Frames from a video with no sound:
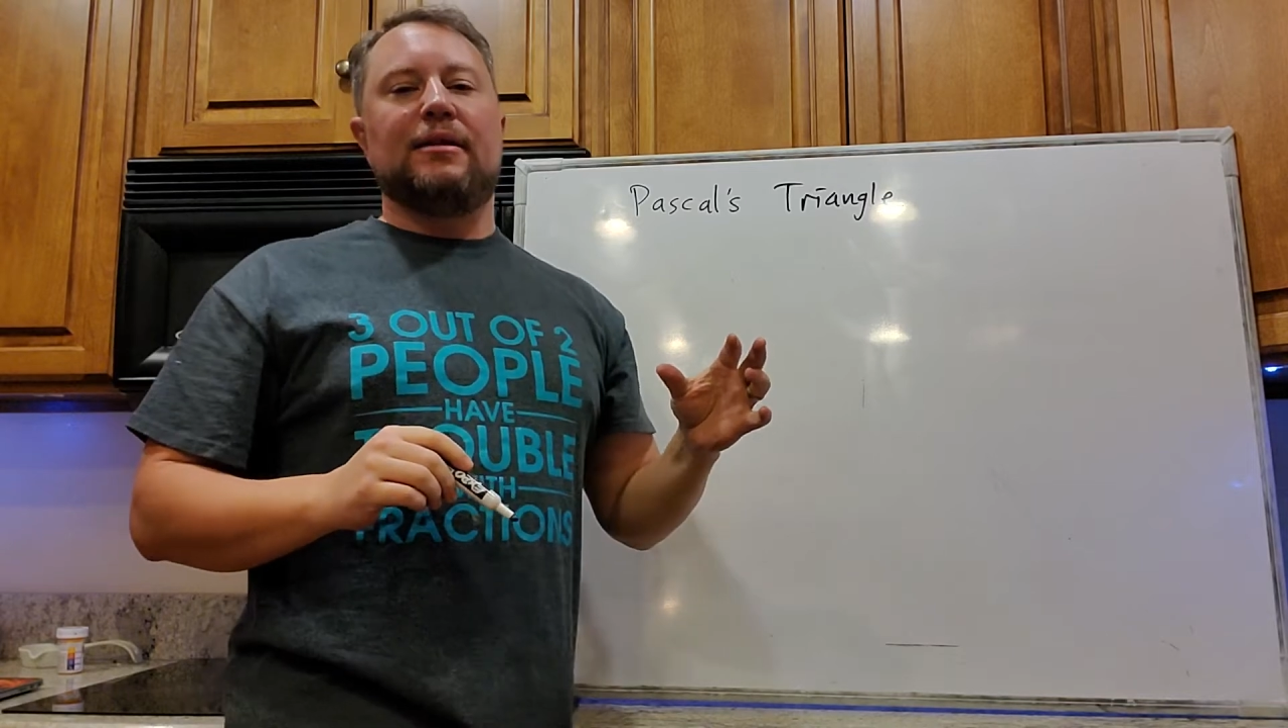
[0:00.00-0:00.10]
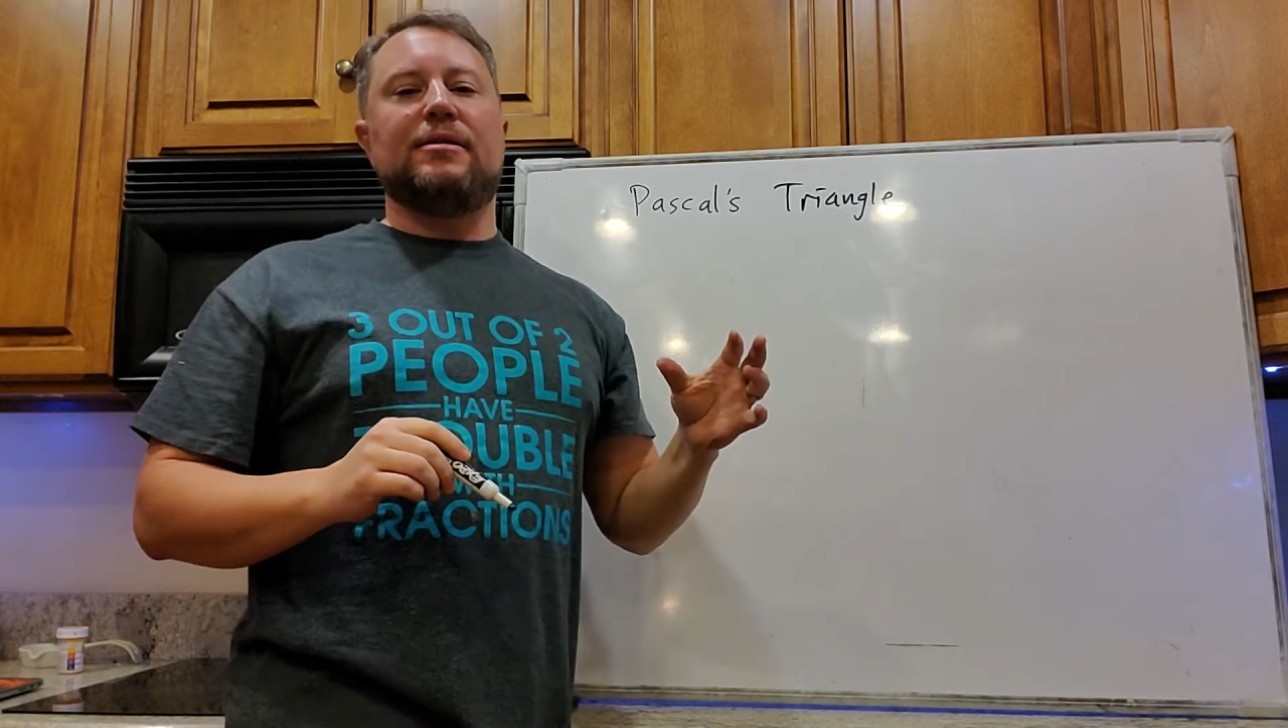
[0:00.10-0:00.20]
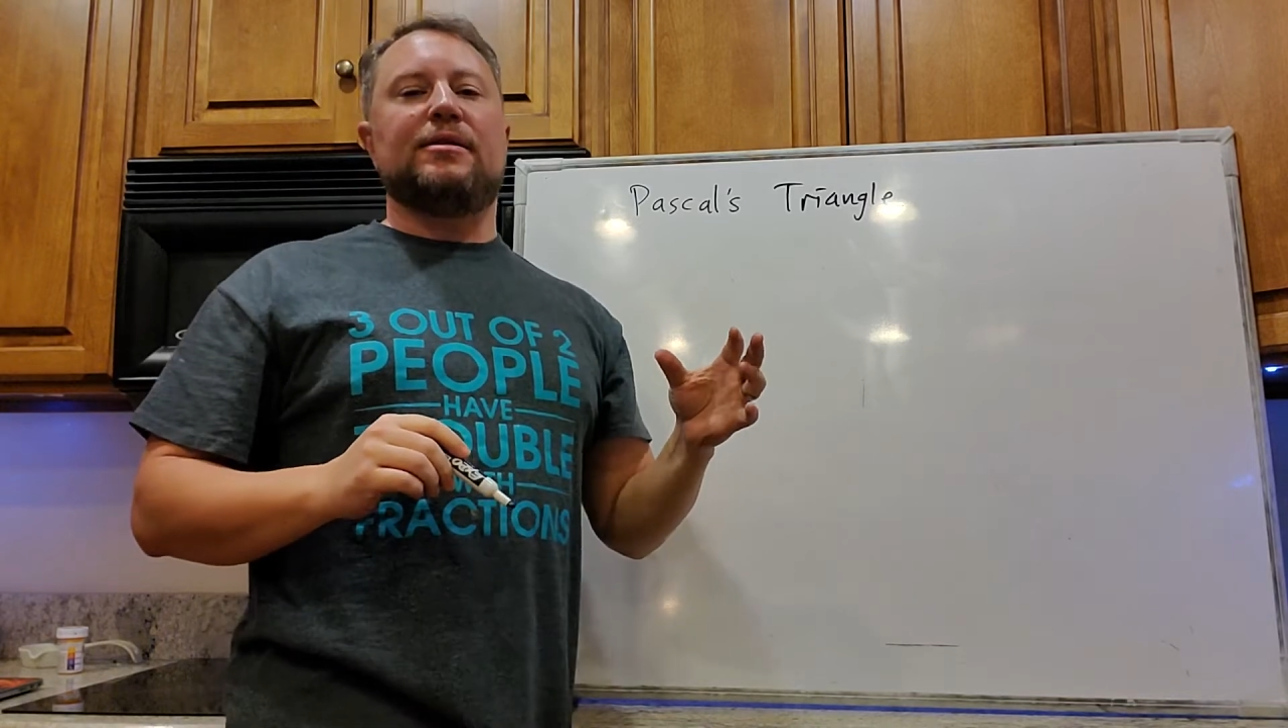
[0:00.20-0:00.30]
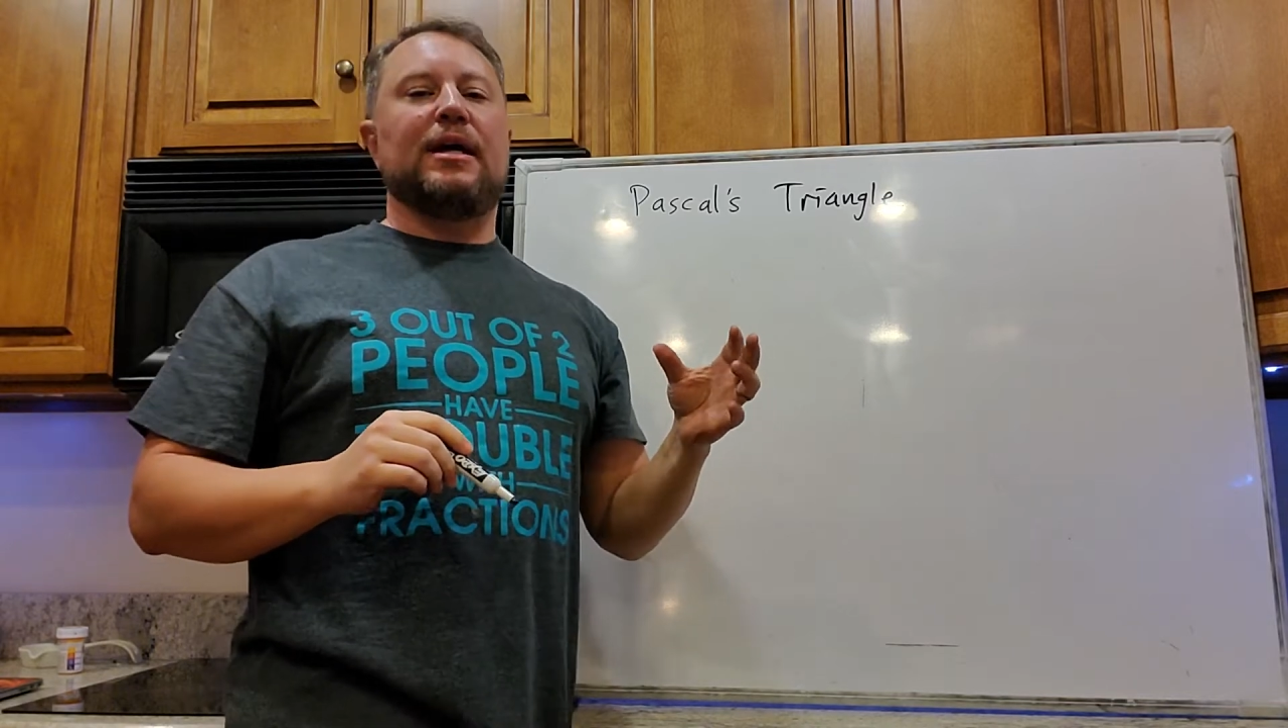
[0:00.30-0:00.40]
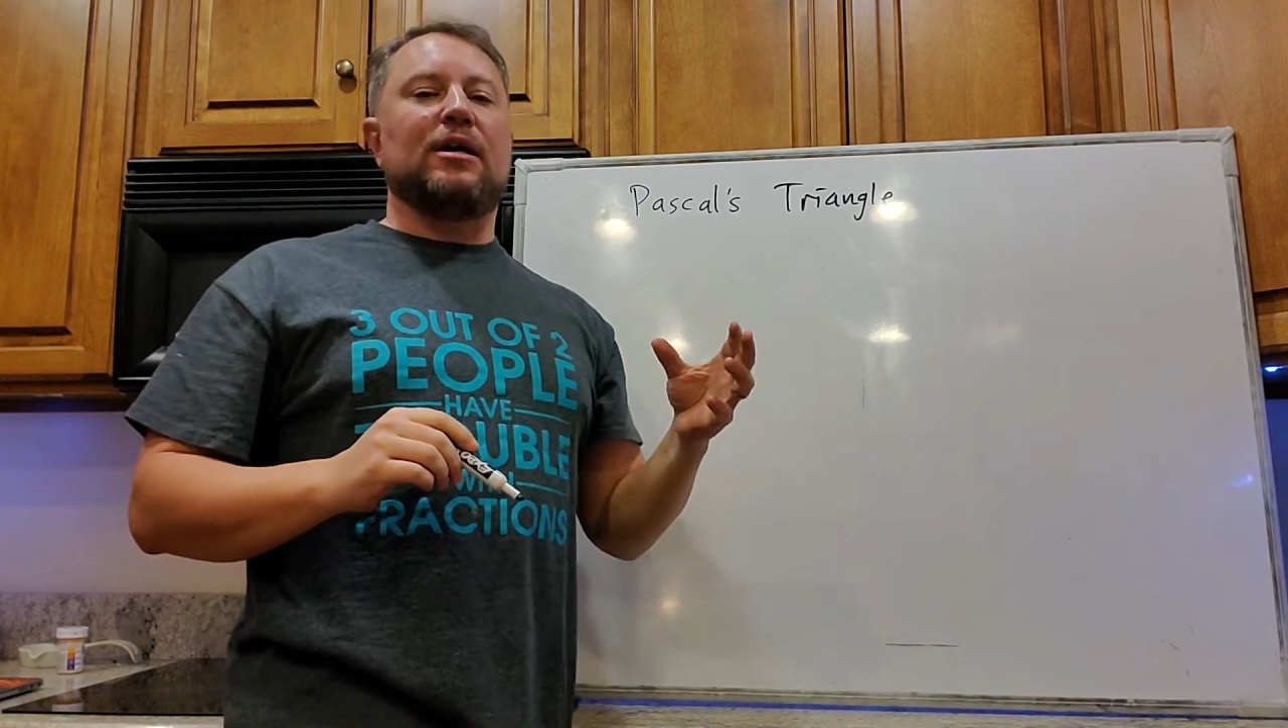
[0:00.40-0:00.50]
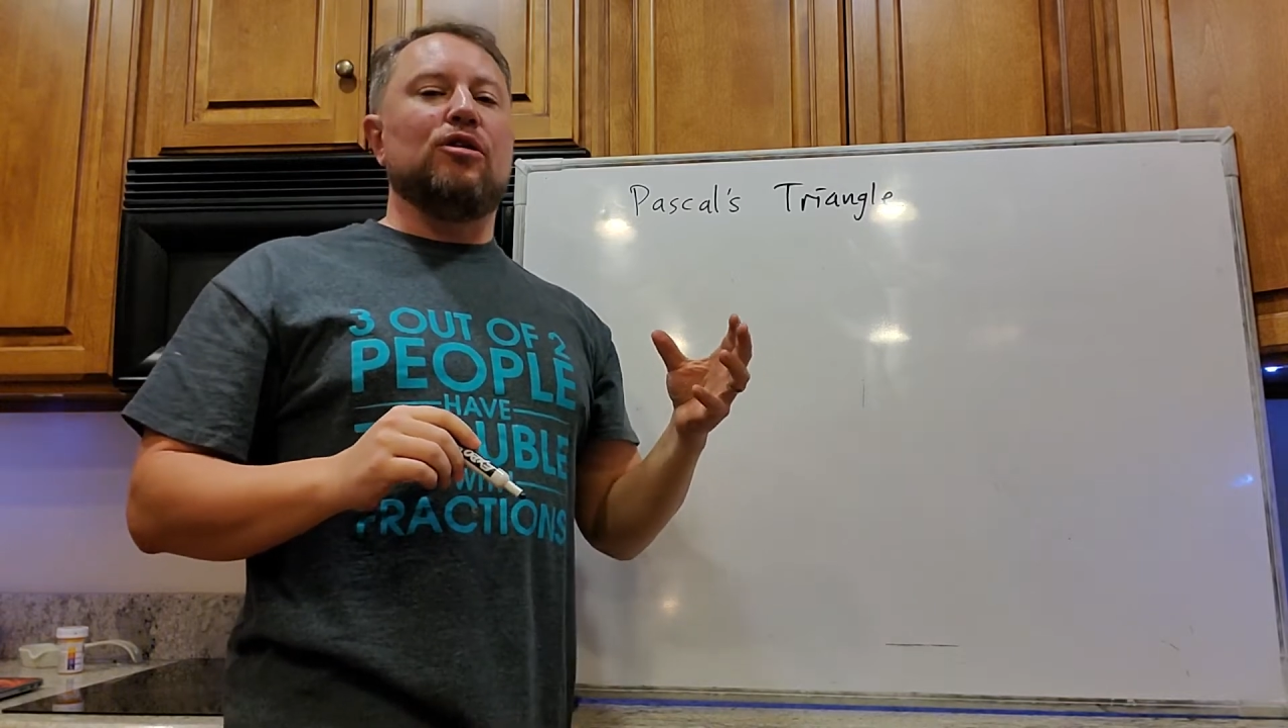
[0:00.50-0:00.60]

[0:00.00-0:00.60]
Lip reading: is like a